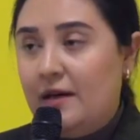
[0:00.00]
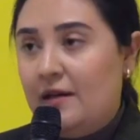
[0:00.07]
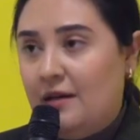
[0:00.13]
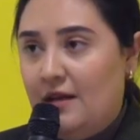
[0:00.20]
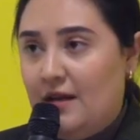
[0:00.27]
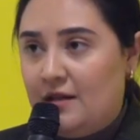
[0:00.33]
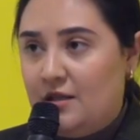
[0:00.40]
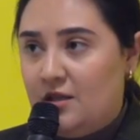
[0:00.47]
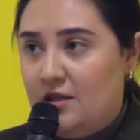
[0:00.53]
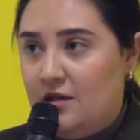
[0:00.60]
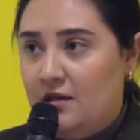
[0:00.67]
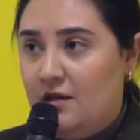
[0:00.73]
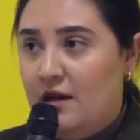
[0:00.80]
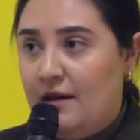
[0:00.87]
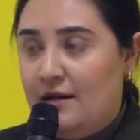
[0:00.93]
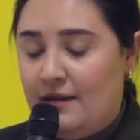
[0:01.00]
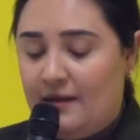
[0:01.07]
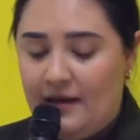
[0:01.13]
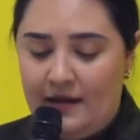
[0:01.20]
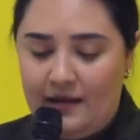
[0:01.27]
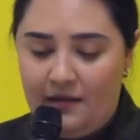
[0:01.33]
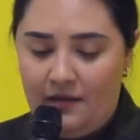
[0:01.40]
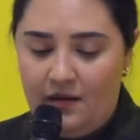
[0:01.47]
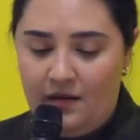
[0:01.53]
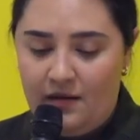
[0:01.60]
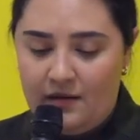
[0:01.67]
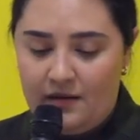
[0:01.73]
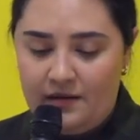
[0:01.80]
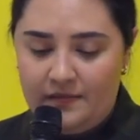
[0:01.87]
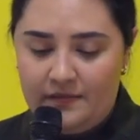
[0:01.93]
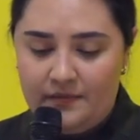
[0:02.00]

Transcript: collection and catalog.